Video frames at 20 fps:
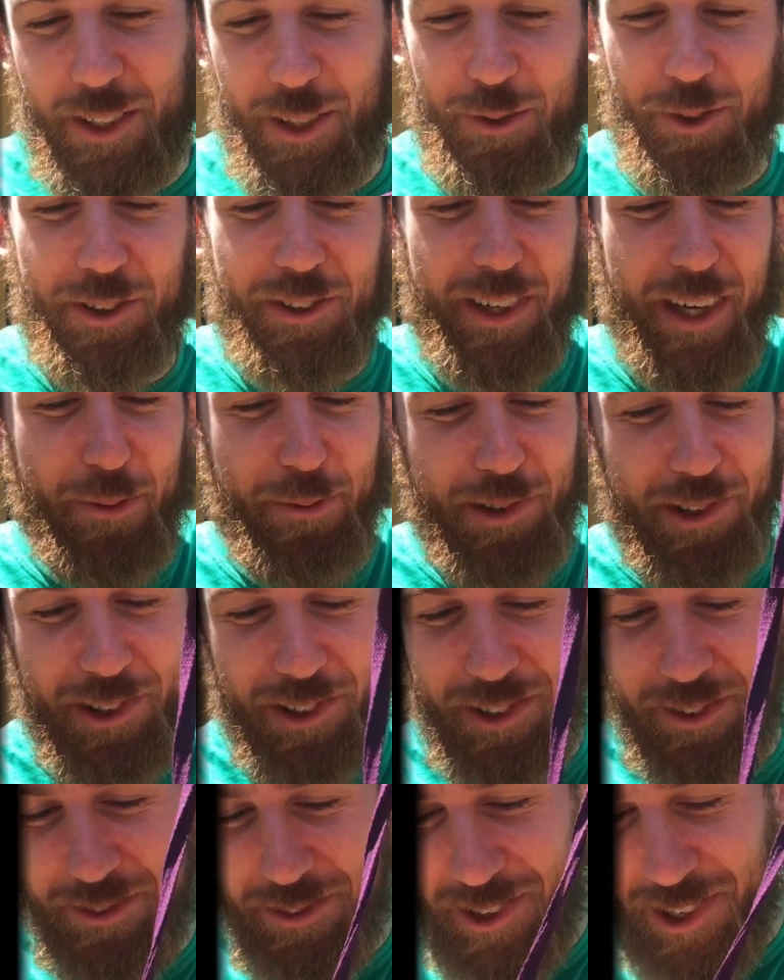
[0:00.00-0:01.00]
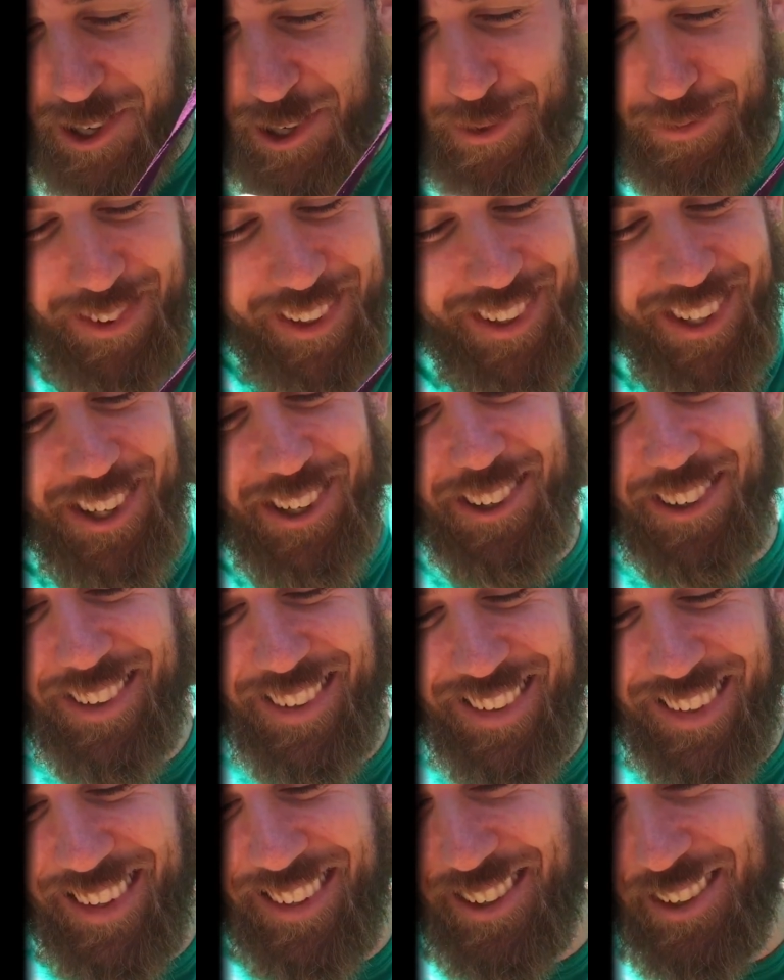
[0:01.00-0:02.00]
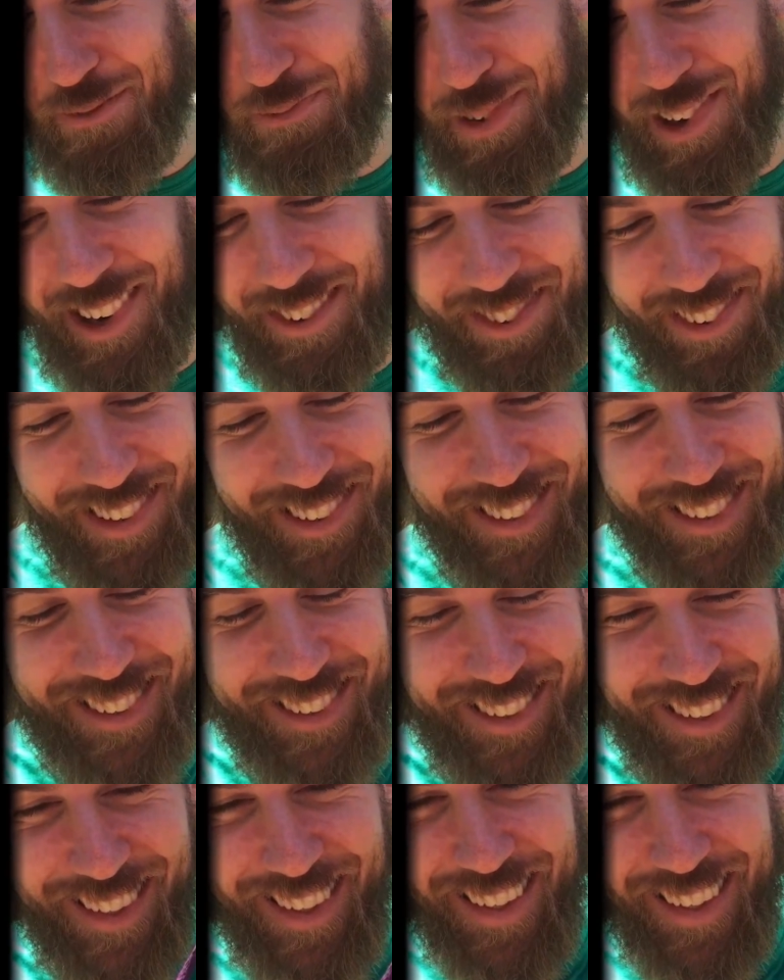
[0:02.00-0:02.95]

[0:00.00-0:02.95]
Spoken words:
on what neighborhood you're from, you know, your preference.